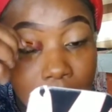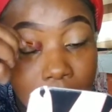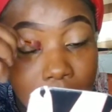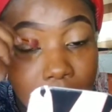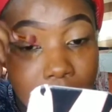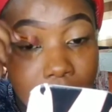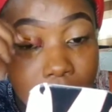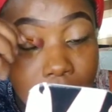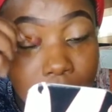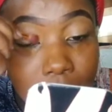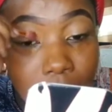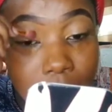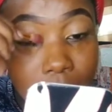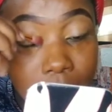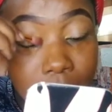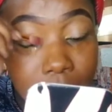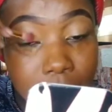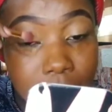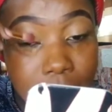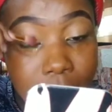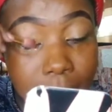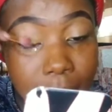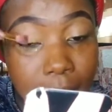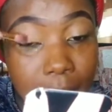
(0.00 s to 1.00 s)
So that
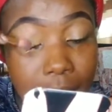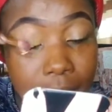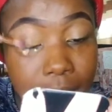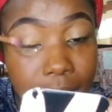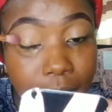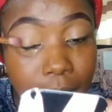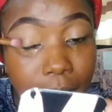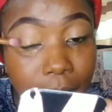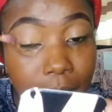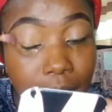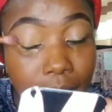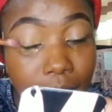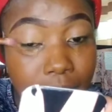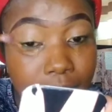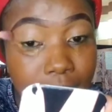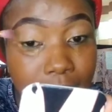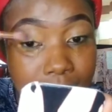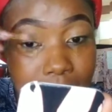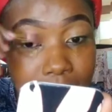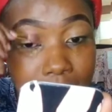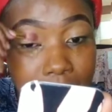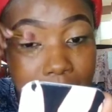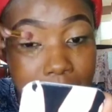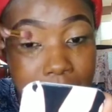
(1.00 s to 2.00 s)
was a plus for me. I was
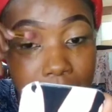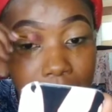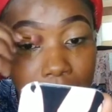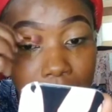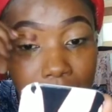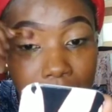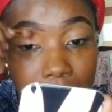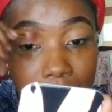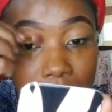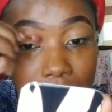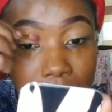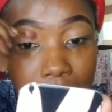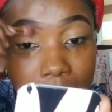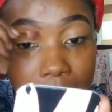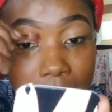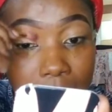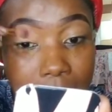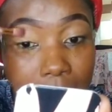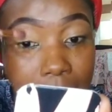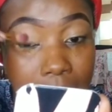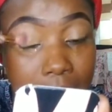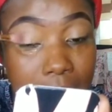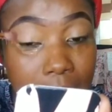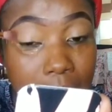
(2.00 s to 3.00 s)
excited.
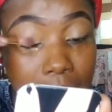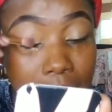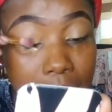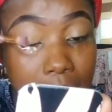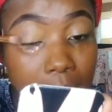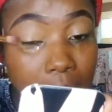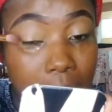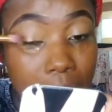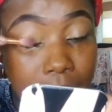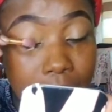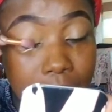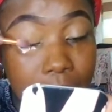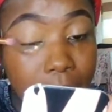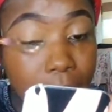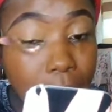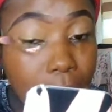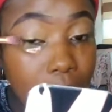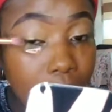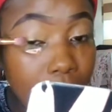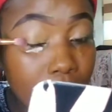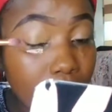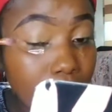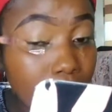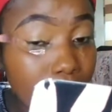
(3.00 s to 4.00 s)
I was
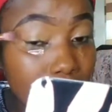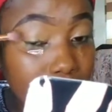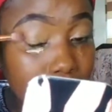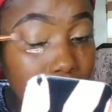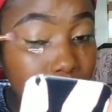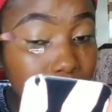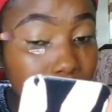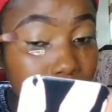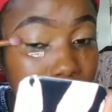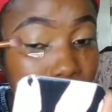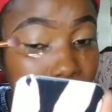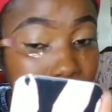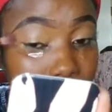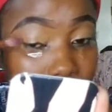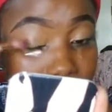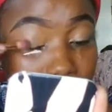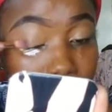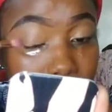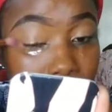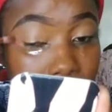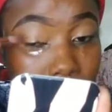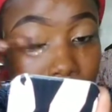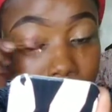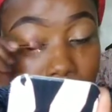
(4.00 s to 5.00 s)
happy
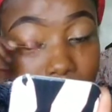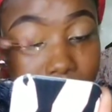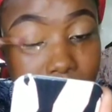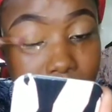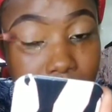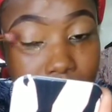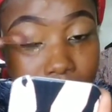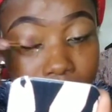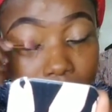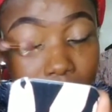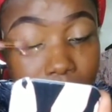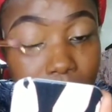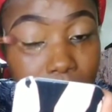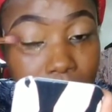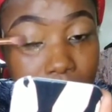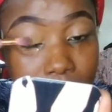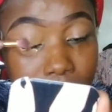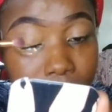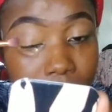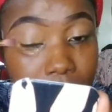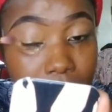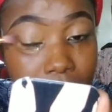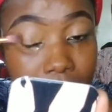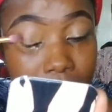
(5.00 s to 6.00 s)
because I'm no longer
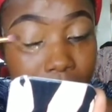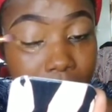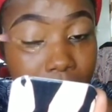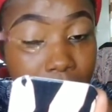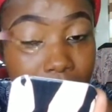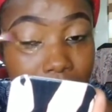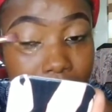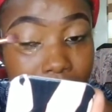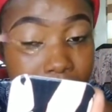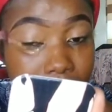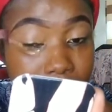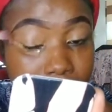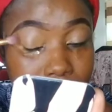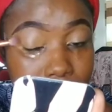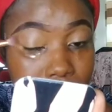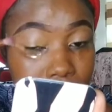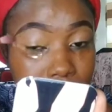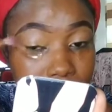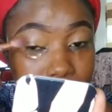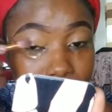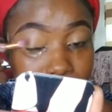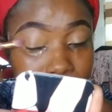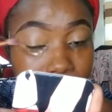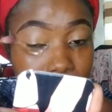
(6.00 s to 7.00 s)
wearing ugly
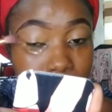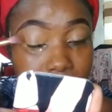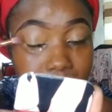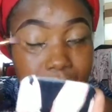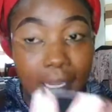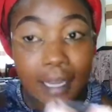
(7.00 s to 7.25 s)
stuff to class.